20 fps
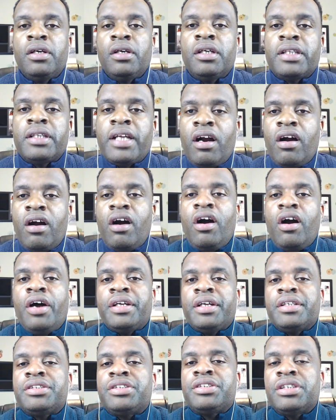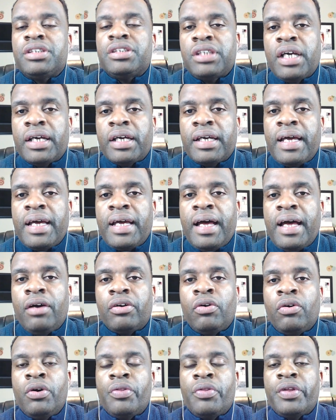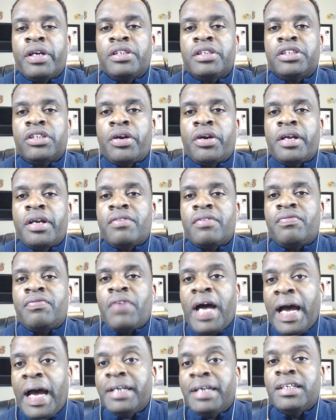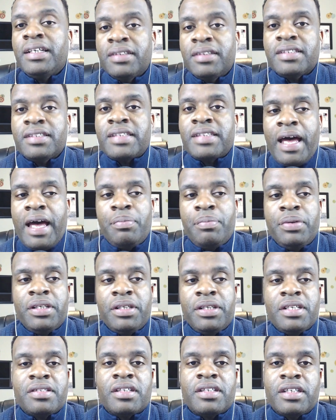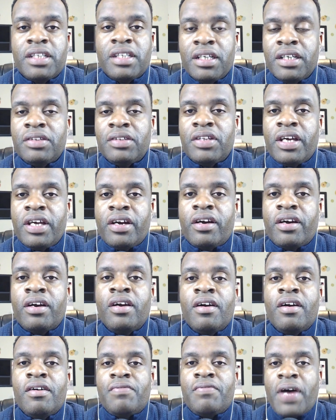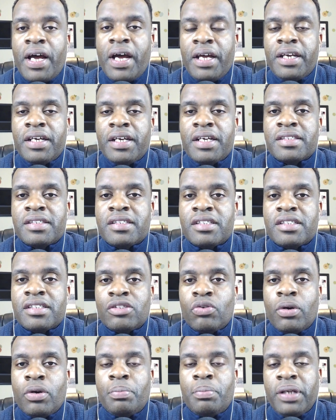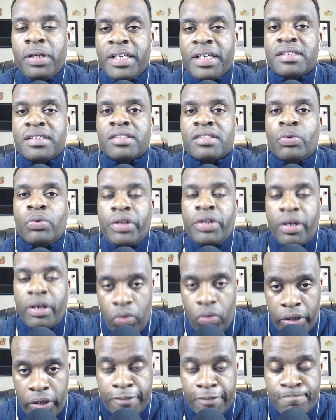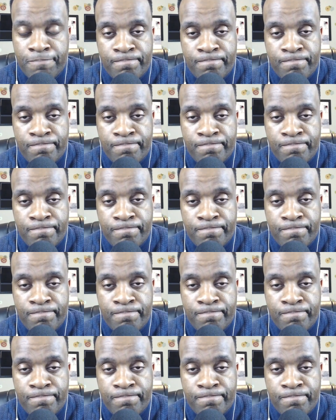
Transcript: that our audience should check out on their journey to finding this happiness and getting their finances to a place where they want it?